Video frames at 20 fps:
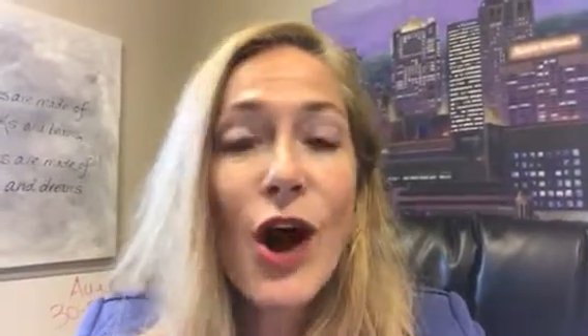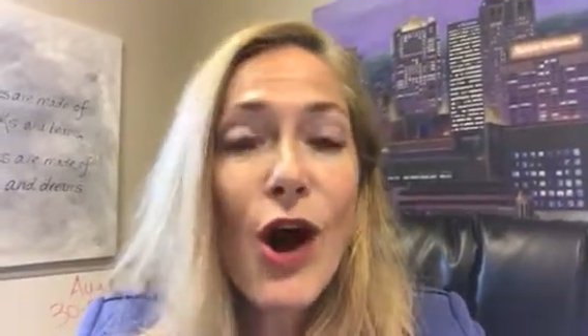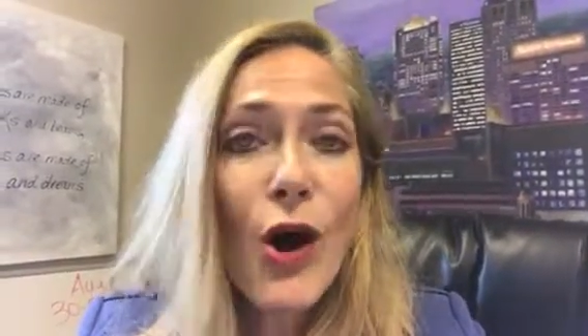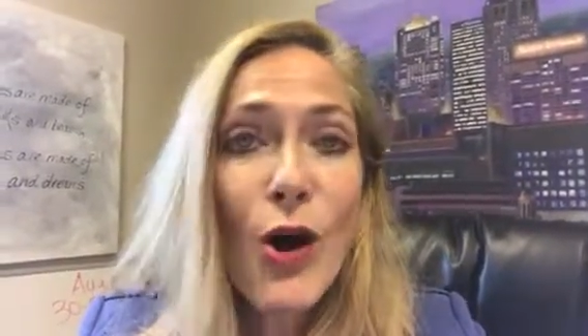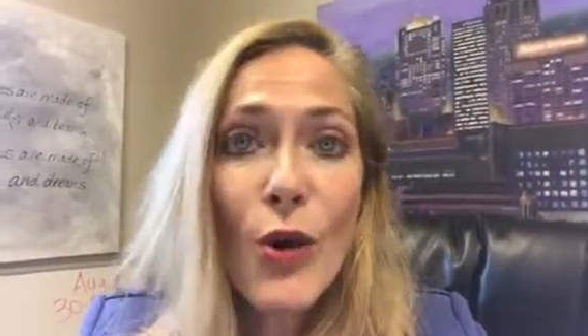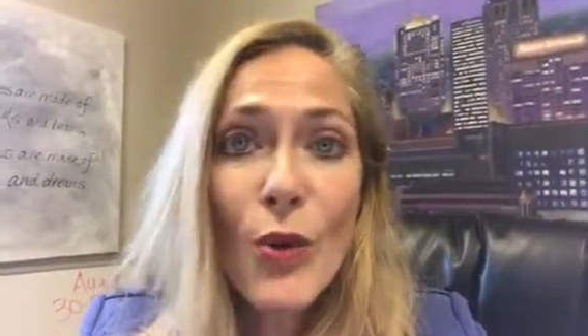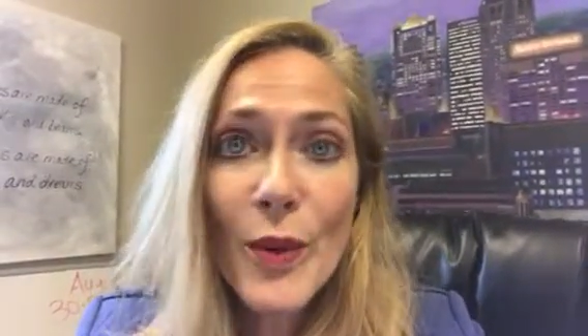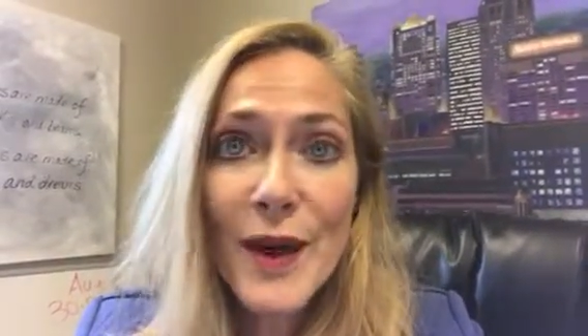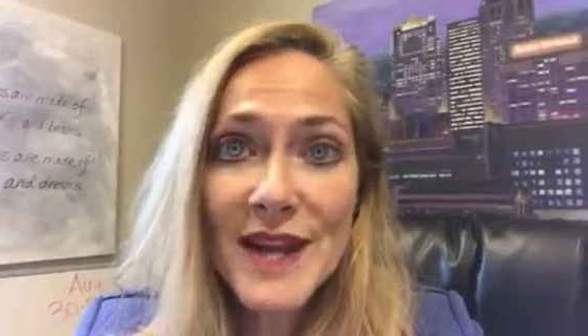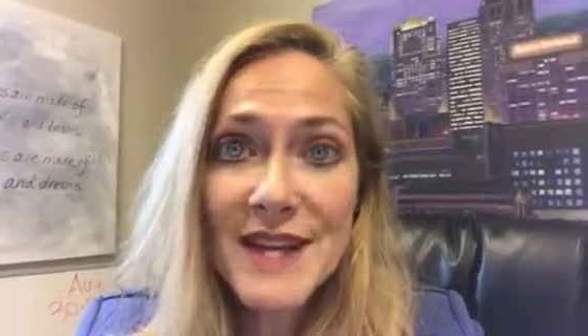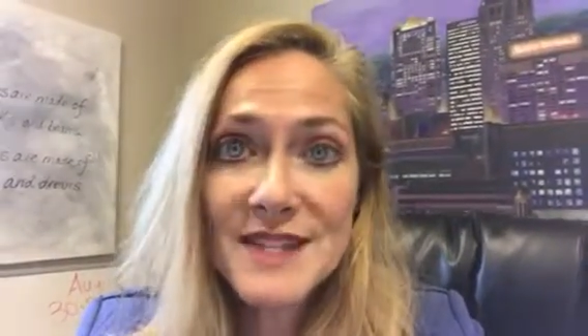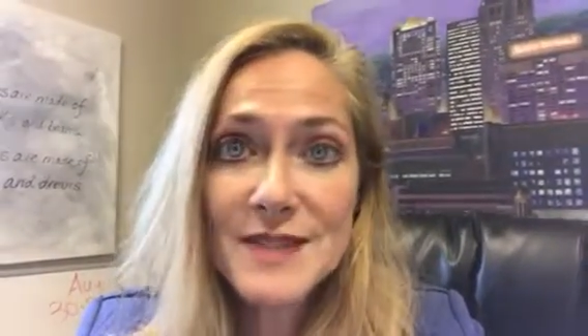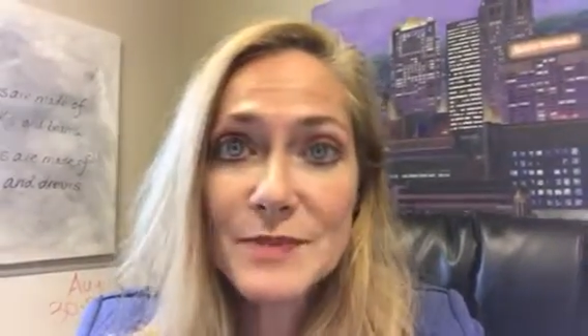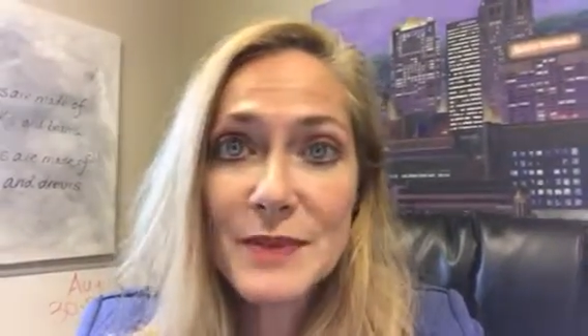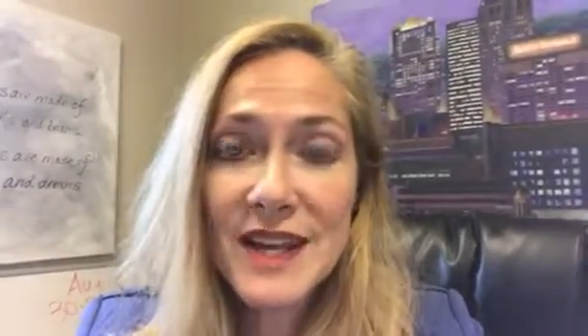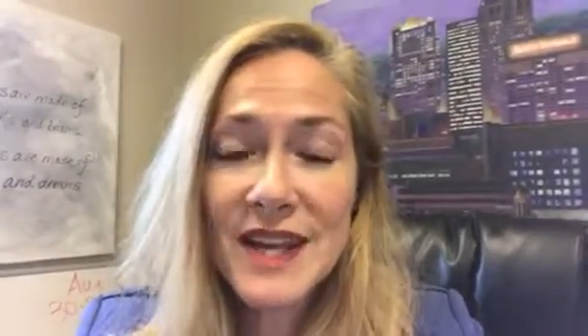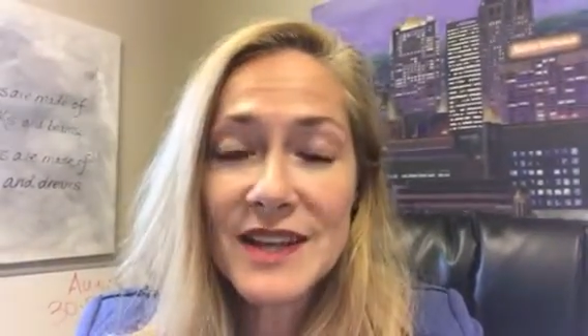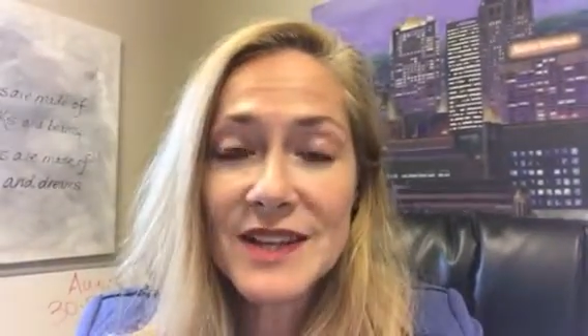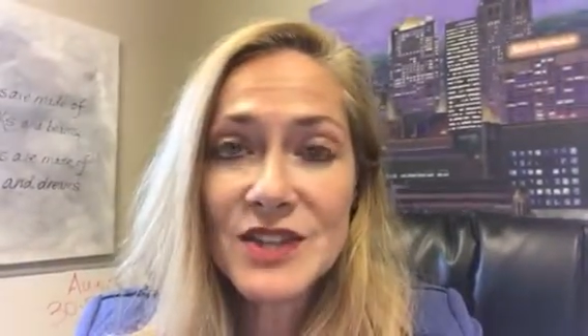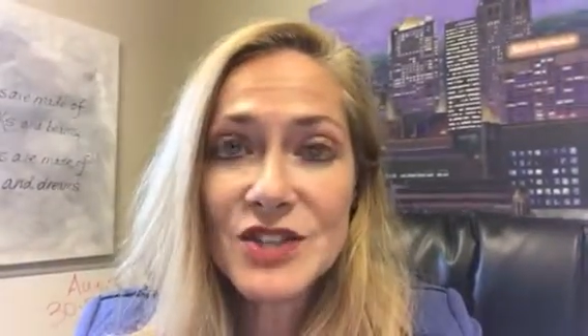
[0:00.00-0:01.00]
always
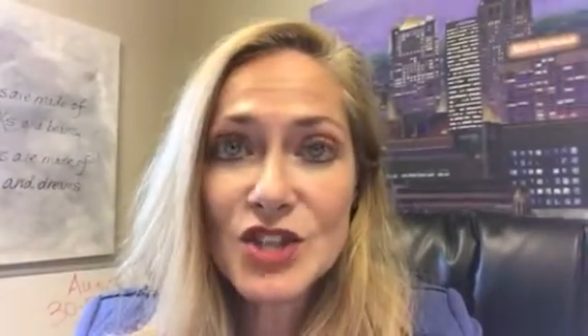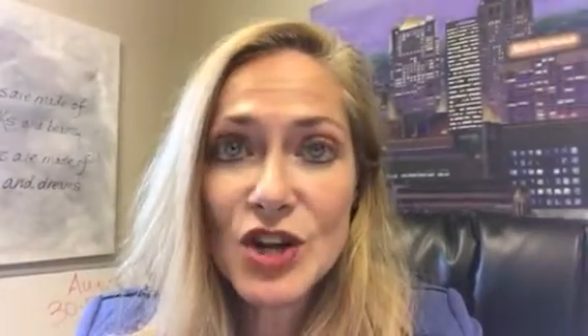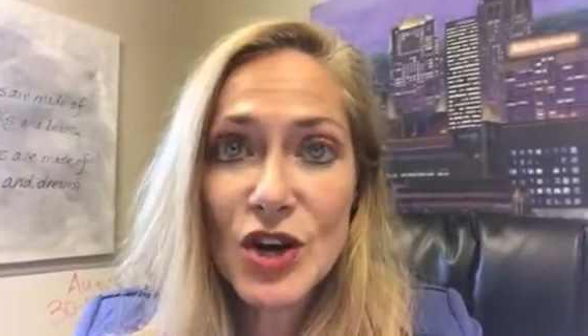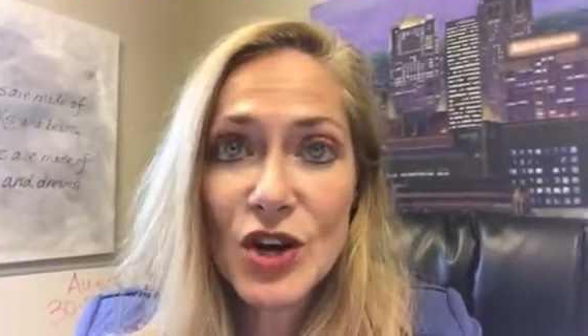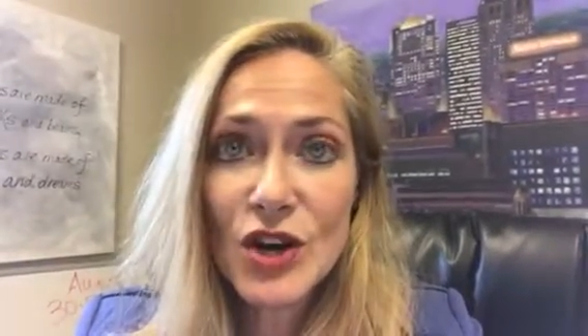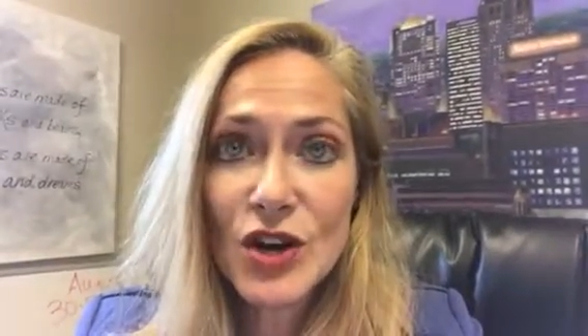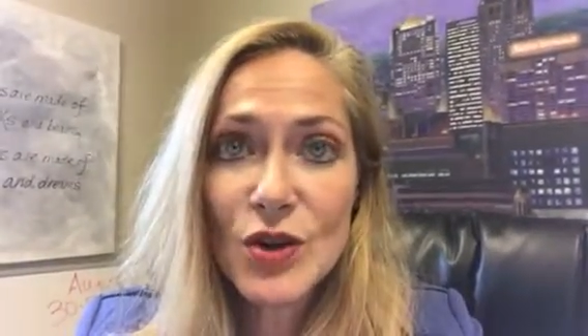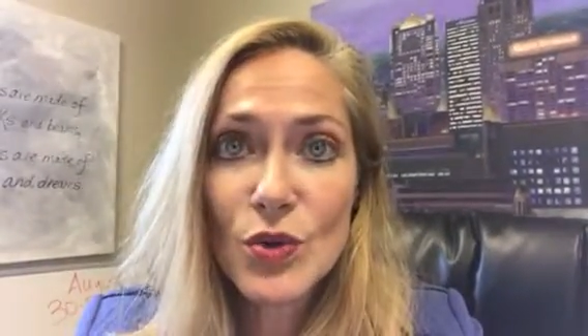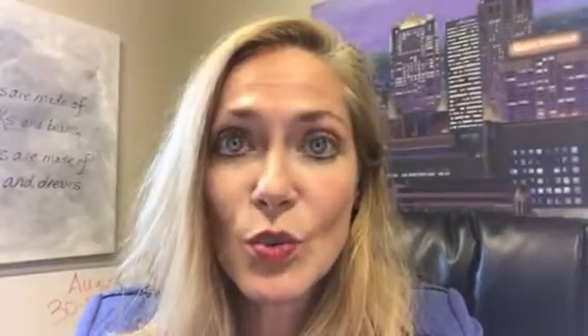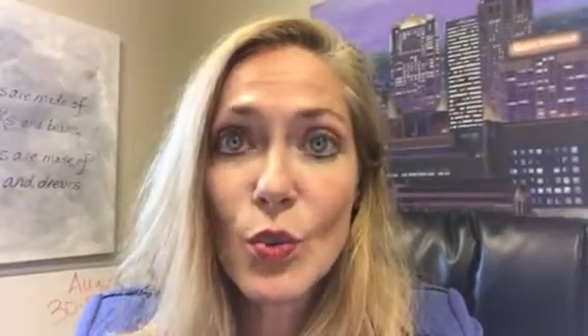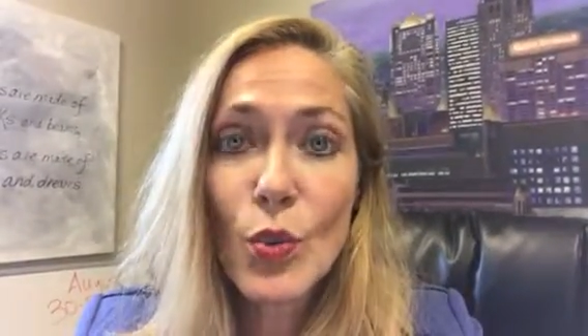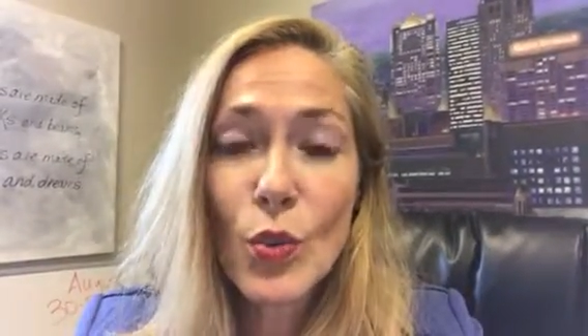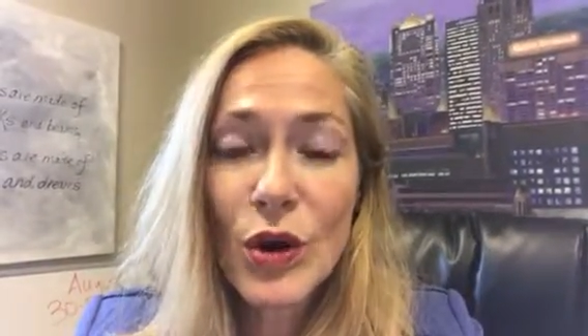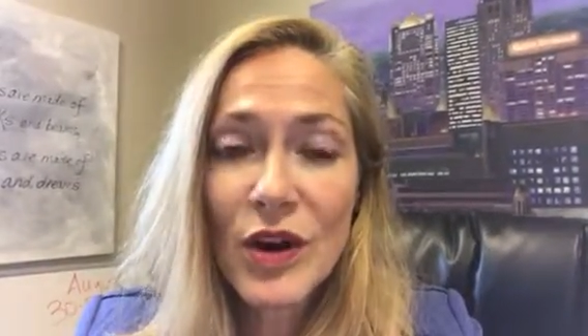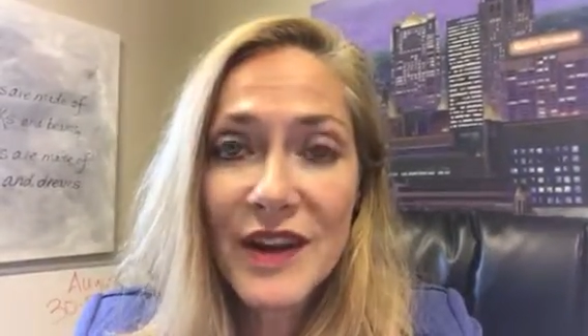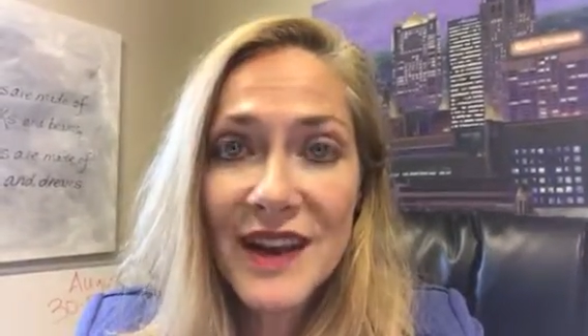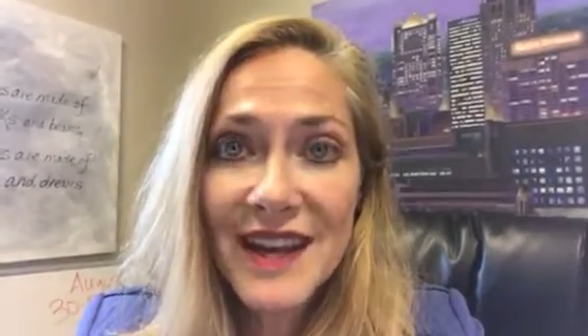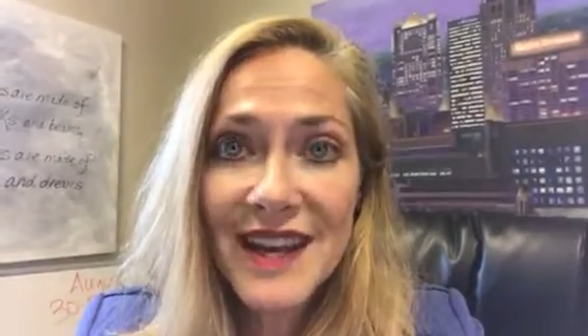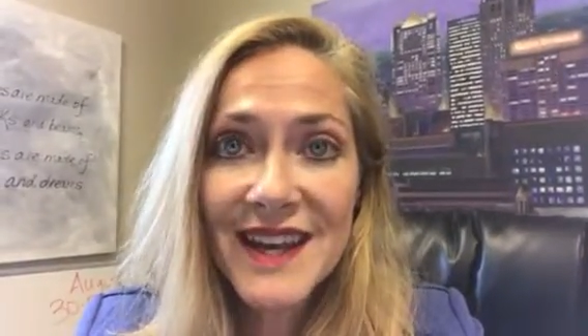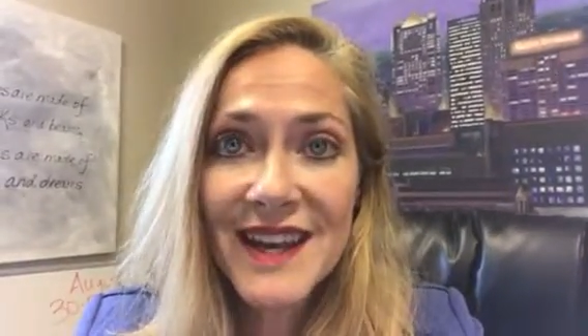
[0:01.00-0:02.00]
be to turn
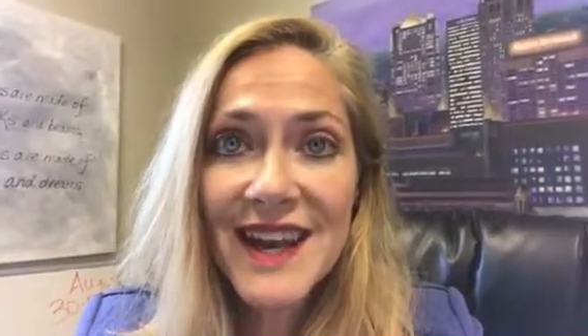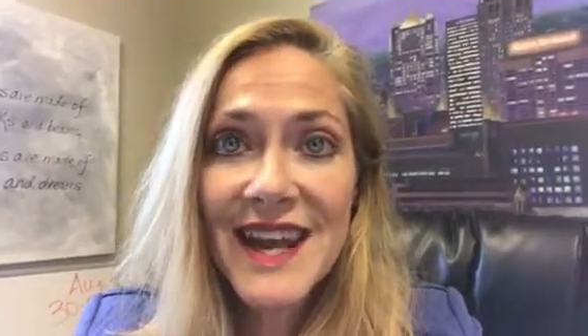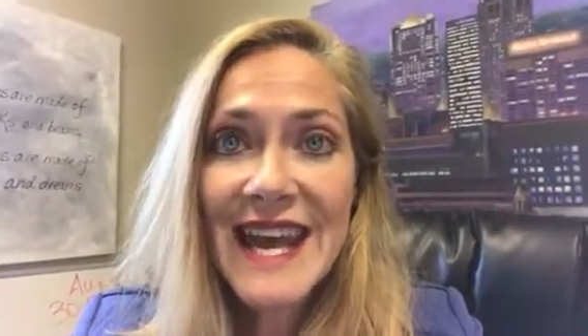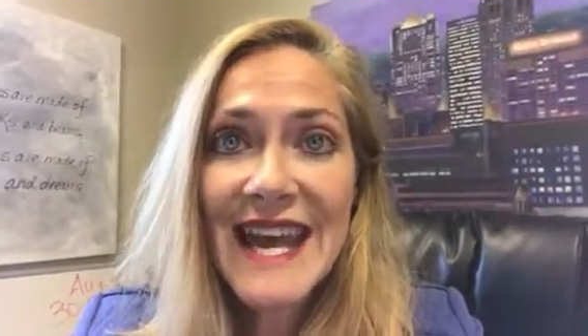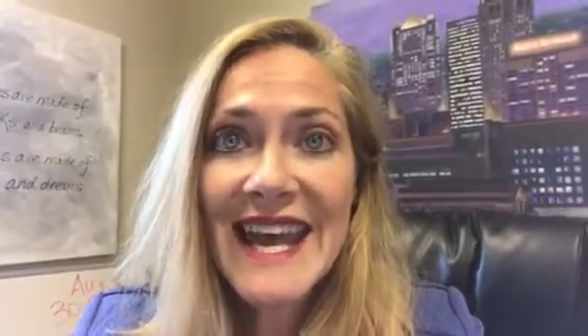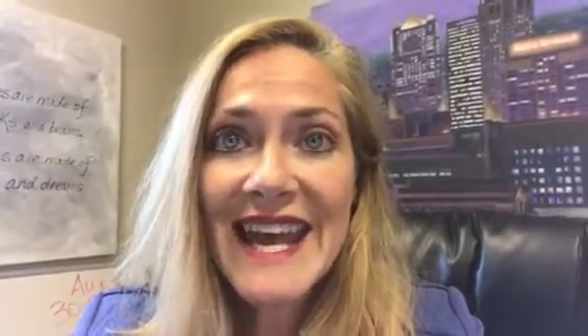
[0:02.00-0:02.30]
one